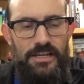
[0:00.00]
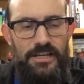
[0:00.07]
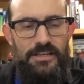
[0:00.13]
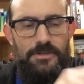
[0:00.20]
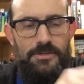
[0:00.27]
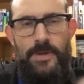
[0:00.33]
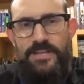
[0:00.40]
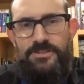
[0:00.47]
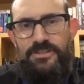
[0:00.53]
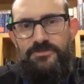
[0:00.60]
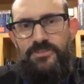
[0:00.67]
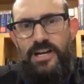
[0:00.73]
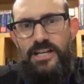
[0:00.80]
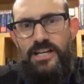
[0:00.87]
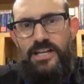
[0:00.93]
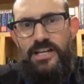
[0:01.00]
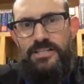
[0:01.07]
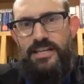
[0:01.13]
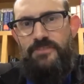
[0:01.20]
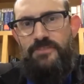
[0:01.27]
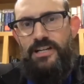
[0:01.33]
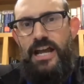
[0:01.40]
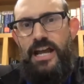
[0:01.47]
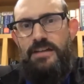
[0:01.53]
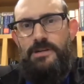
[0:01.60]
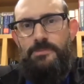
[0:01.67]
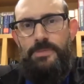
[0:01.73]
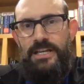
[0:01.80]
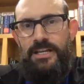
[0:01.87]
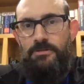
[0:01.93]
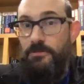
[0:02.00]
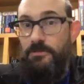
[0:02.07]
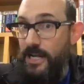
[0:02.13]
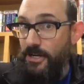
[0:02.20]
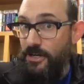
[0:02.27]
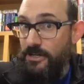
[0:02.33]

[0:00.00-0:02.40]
The best advice I ever got about being a writer